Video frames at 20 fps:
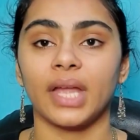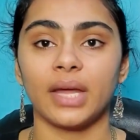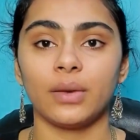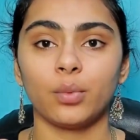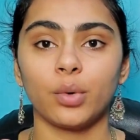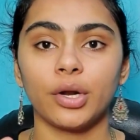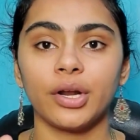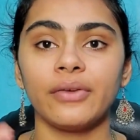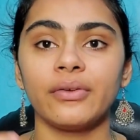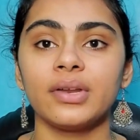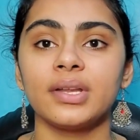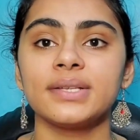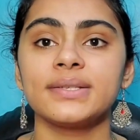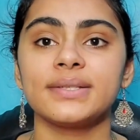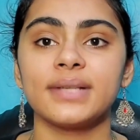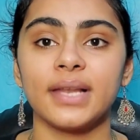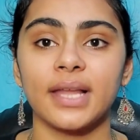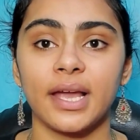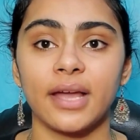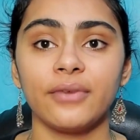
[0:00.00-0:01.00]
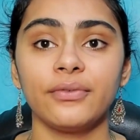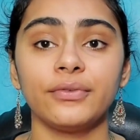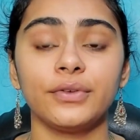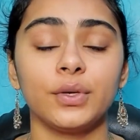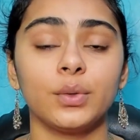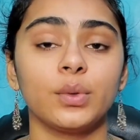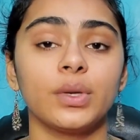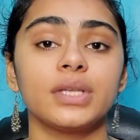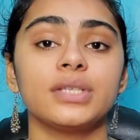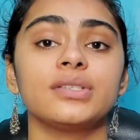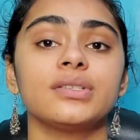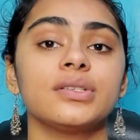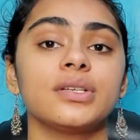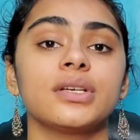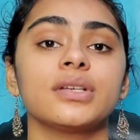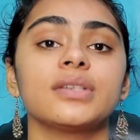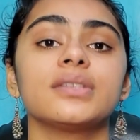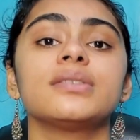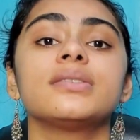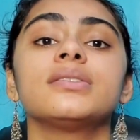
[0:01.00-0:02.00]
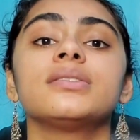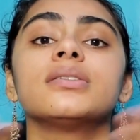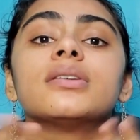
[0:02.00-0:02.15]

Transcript: And whatever is left, you can just